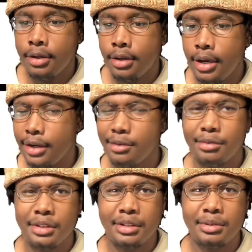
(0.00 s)
I don't
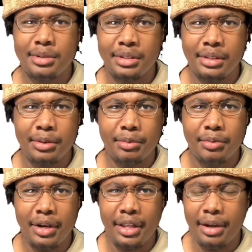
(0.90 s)
really use the
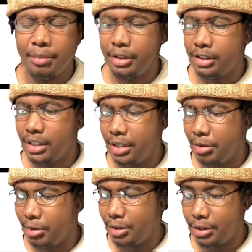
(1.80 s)
Liquify that much. I
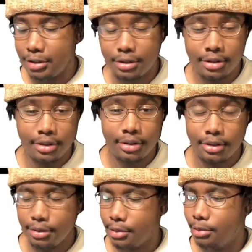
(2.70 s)
know there's a
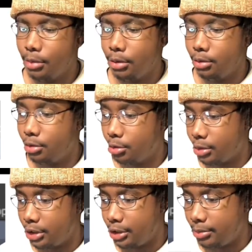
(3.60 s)
certain YouTuber who
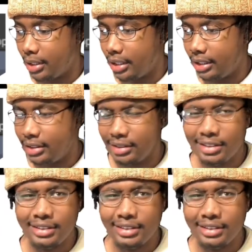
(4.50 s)
swears by it.